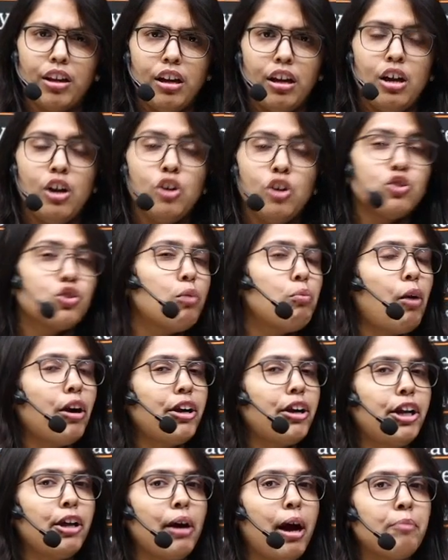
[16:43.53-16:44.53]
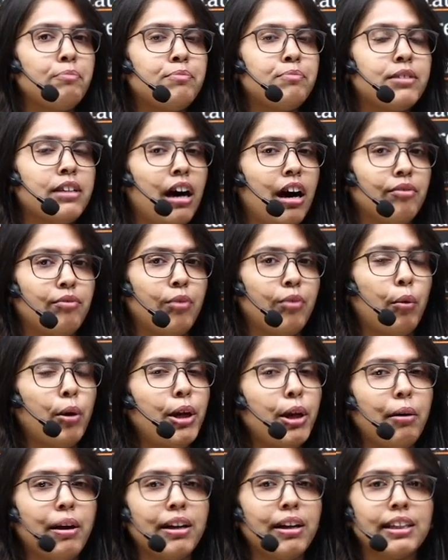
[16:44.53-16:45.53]
So what do you observe? What do you
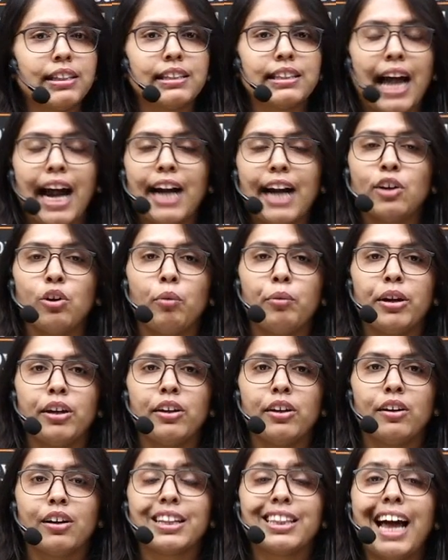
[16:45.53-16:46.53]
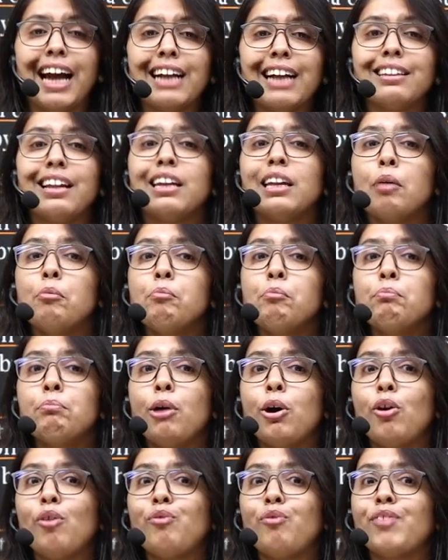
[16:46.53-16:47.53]
understand over here? That the number
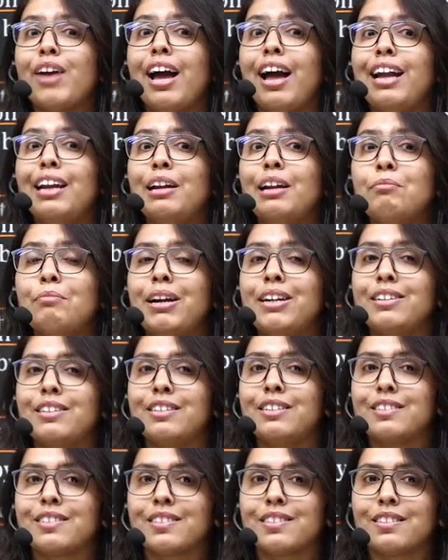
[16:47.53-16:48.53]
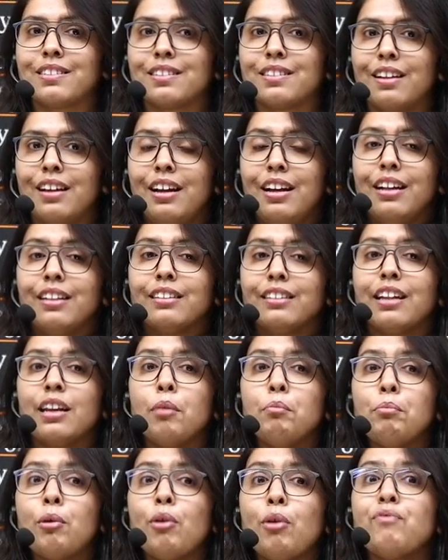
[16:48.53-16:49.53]
of elements, the number
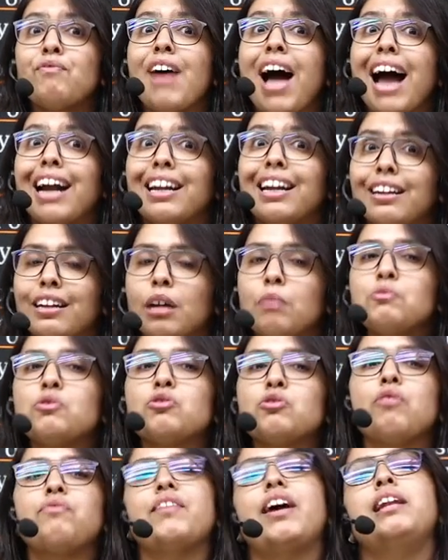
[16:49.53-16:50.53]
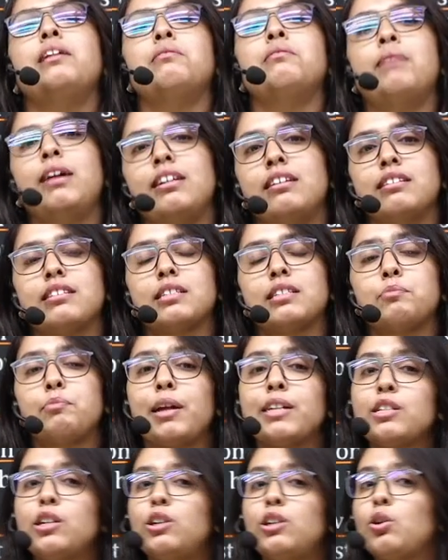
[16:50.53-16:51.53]
of atoms of elements
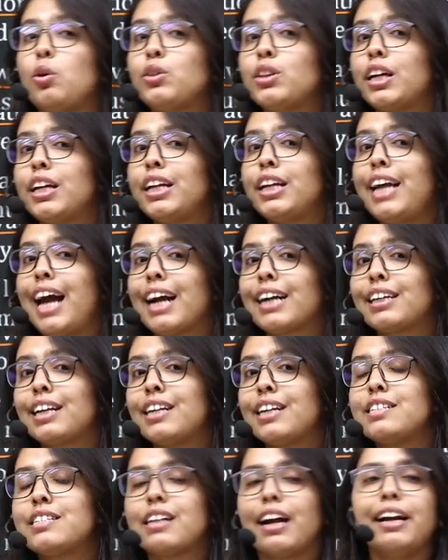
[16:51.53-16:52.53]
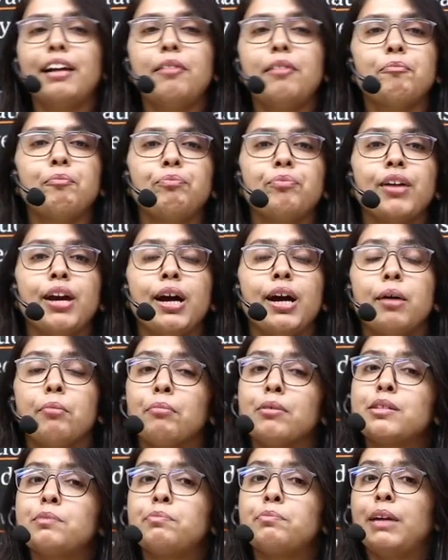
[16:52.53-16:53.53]
present on the reactant side must
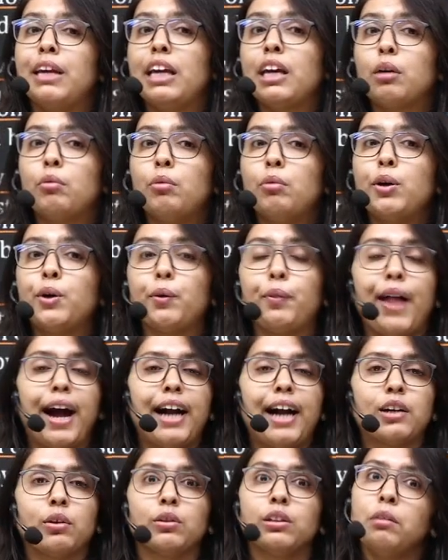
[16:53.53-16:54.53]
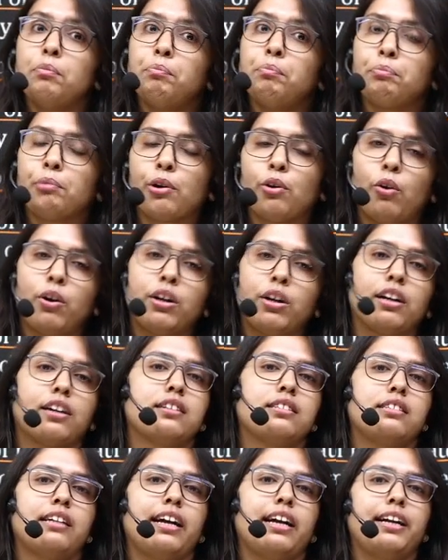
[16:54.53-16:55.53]
be equal to that on the product
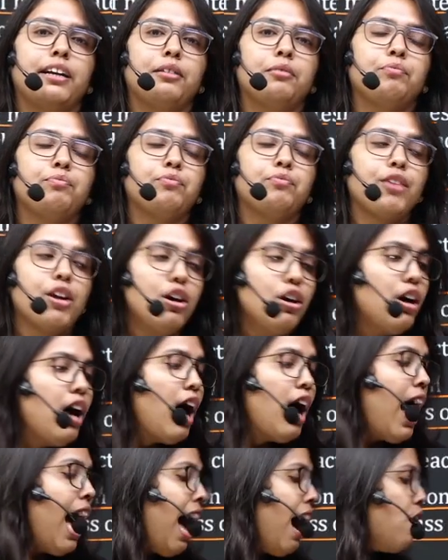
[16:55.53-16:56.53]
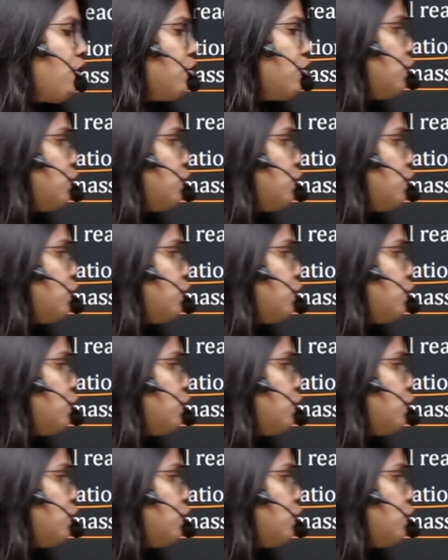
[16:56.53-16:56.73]
side. How do